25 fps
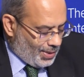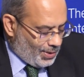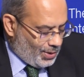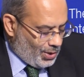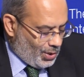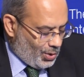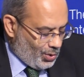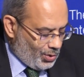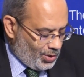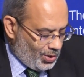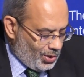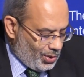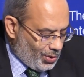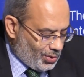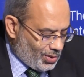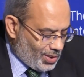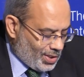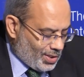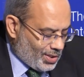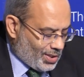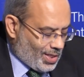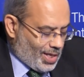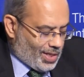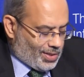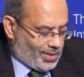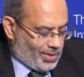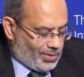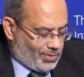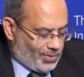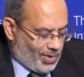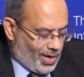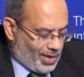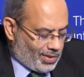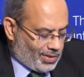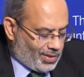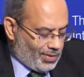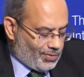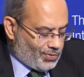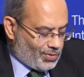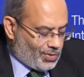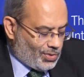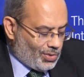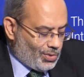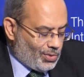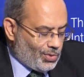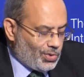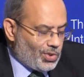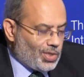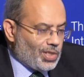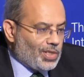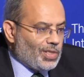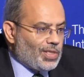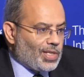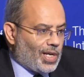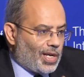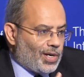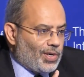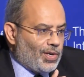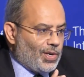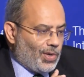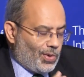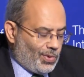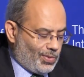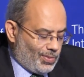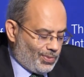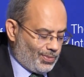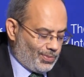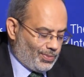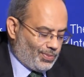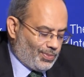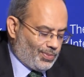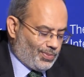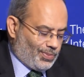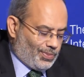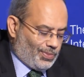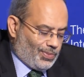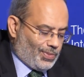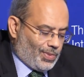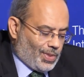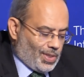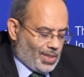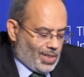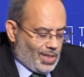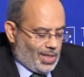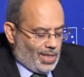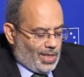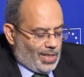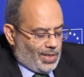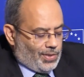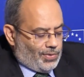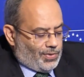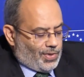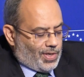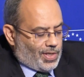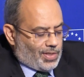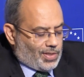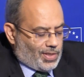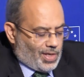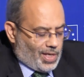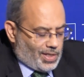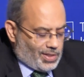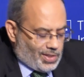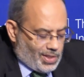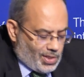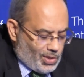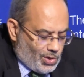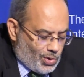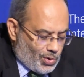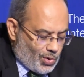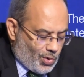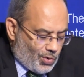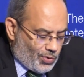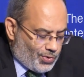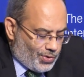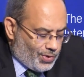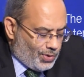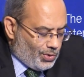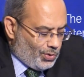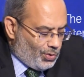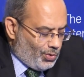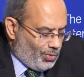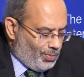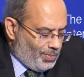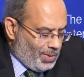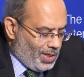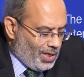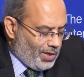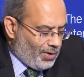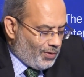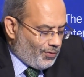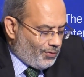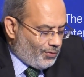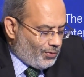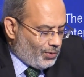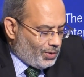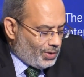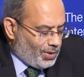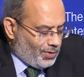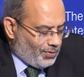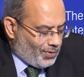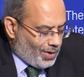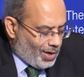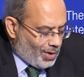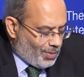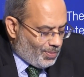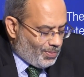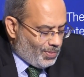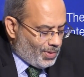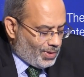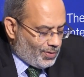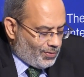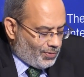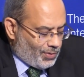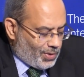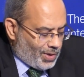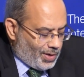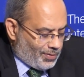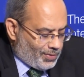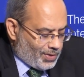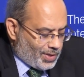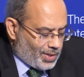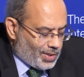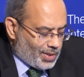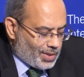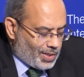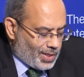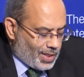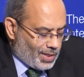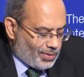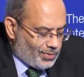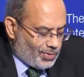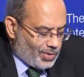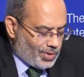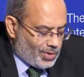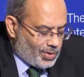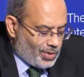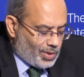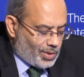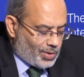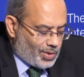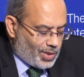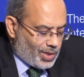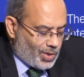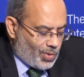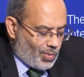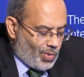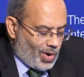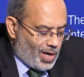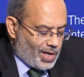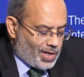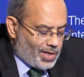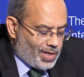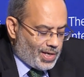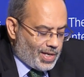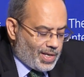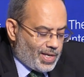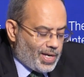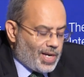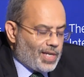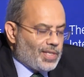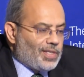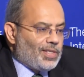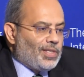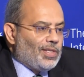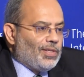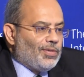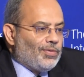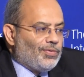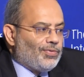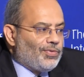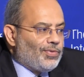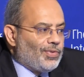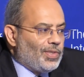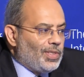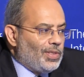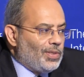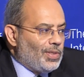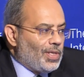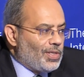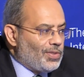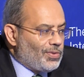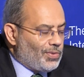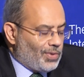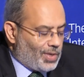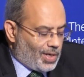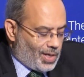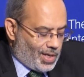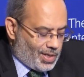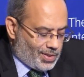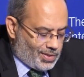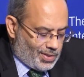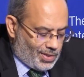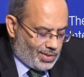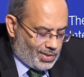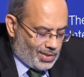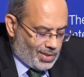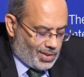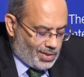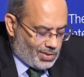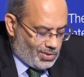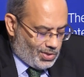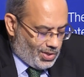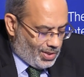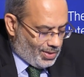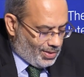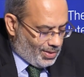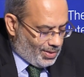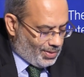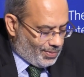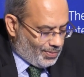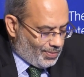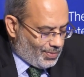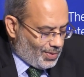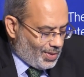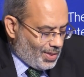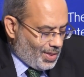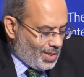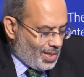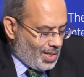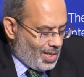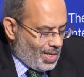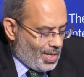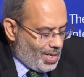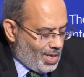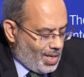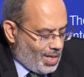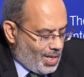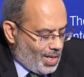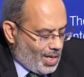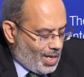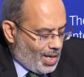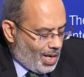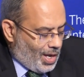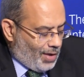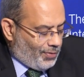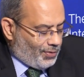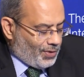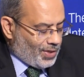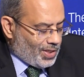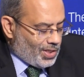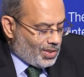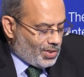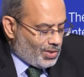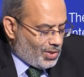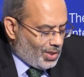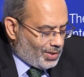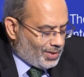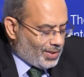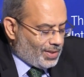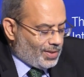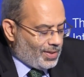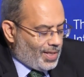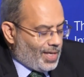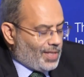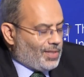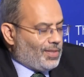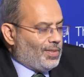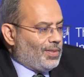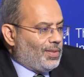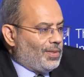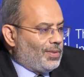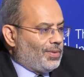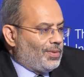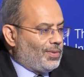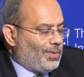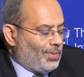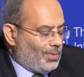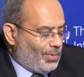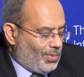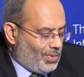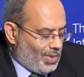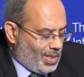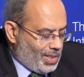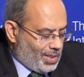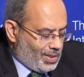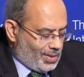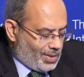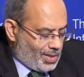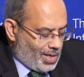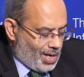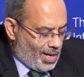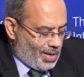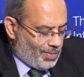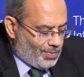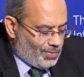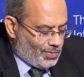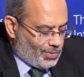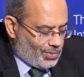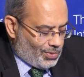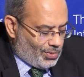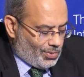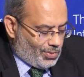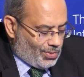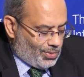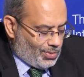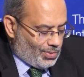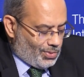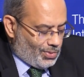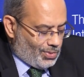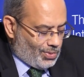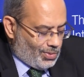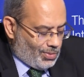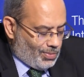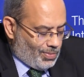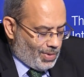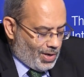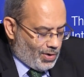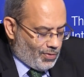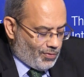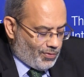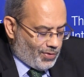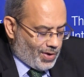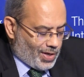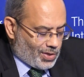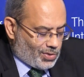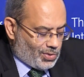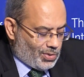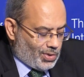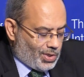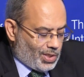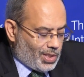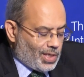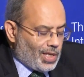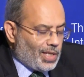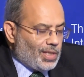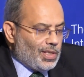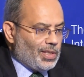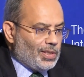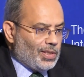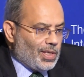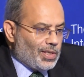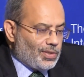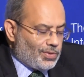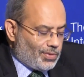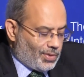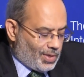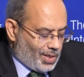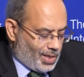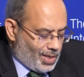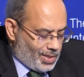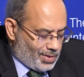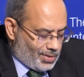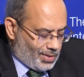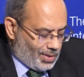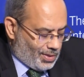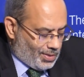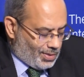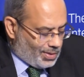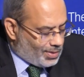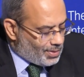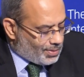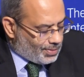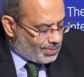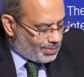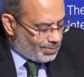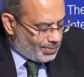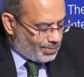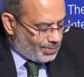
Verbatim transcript: The good news is that attractive solutions are known. Translating growth into meaningful development for African countries will require an aggressive industrialization agenda. Africa is not a desert when it comes to manufacturing and industrialization.